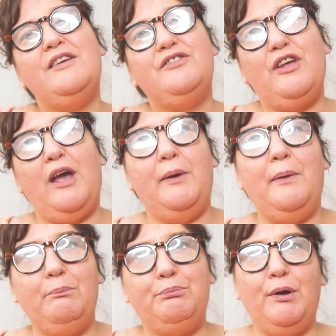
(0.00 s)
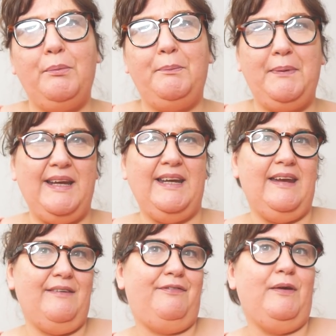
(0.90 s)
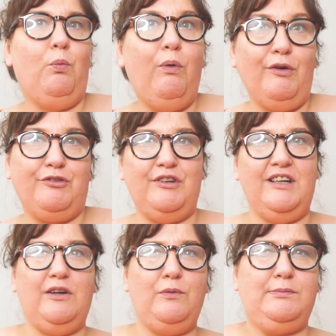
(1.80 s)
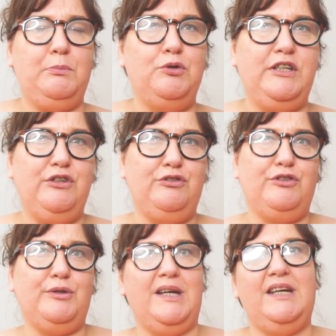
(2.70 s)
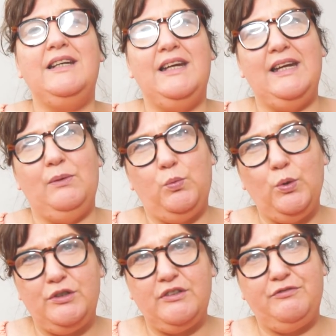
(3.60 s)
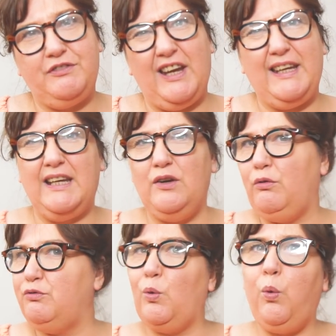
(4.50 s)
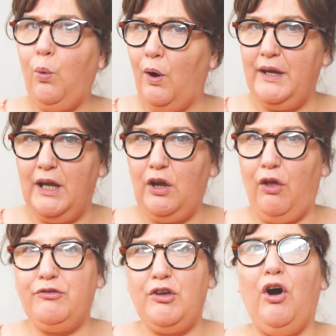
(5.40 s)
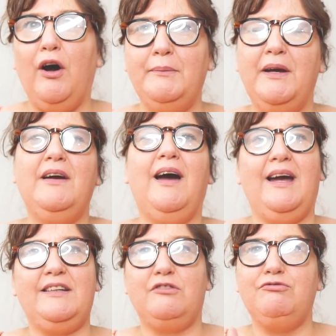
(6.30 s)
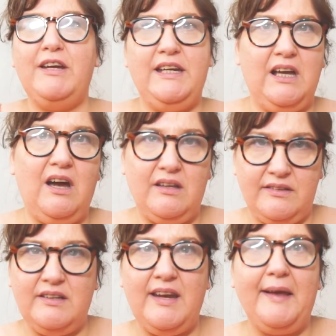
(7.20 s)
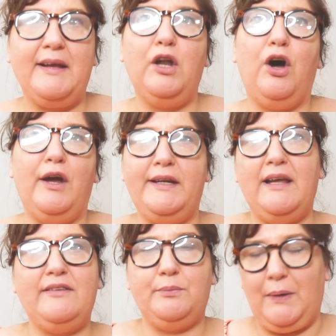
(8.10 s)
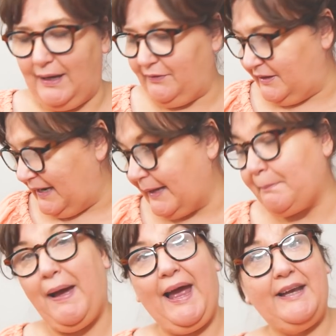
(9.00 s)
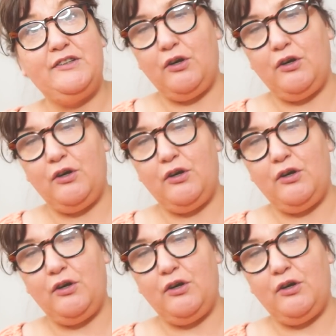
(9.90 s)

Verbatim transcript: So probably if it wasn't and I was more used to it, it would have taken off quite a lot of time. had to recut the neckline as well, the neck band.